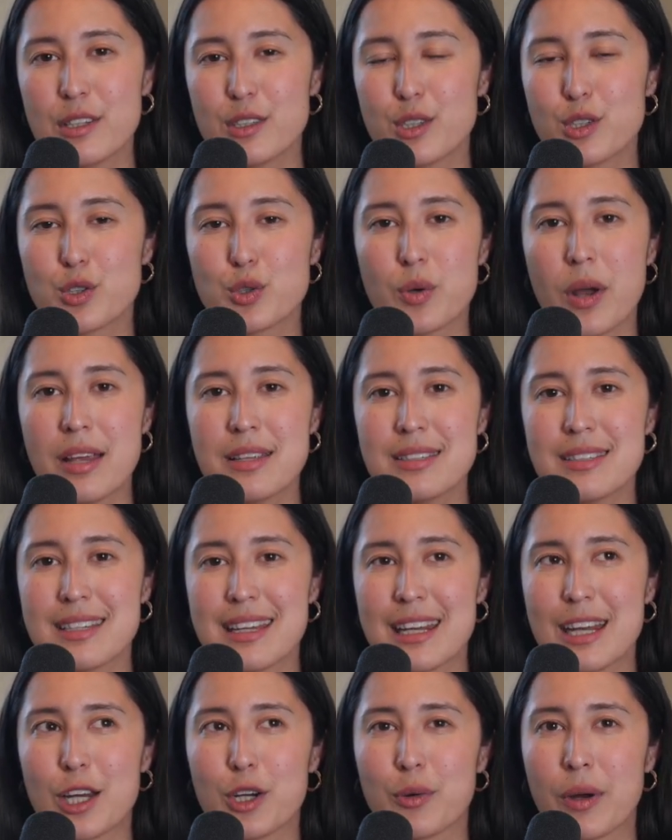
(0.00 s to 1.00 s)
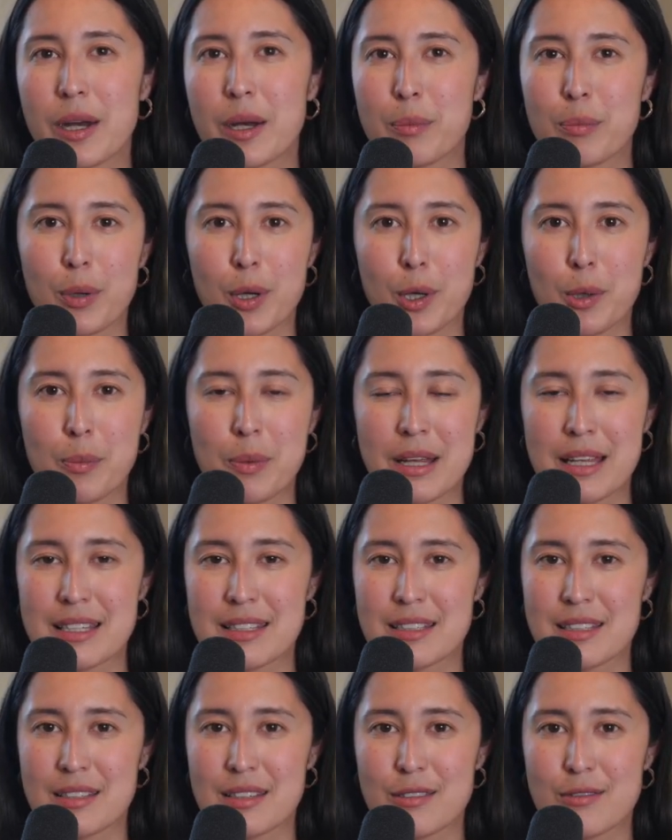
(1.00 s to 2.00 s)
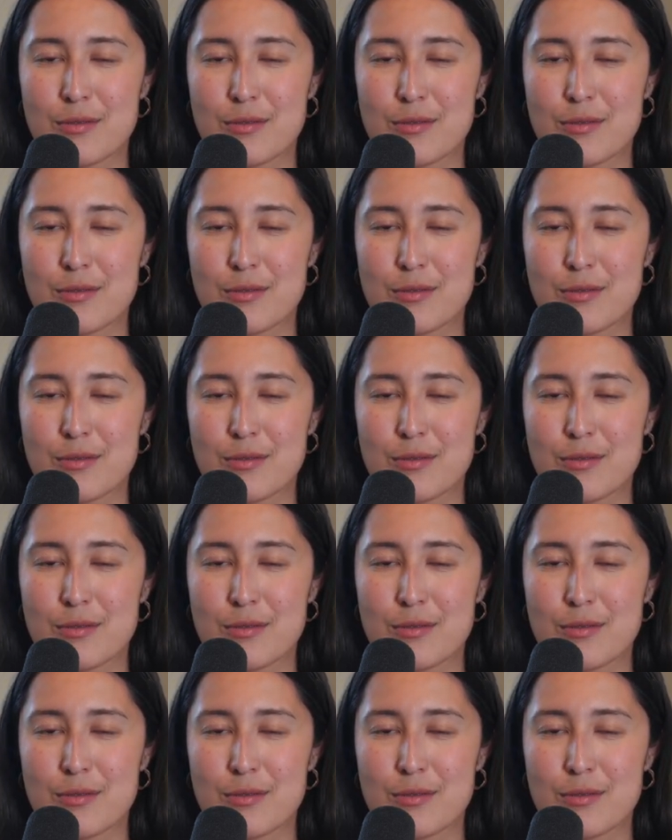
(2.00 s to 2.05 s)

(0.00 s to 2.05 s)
to trust in a greater purpose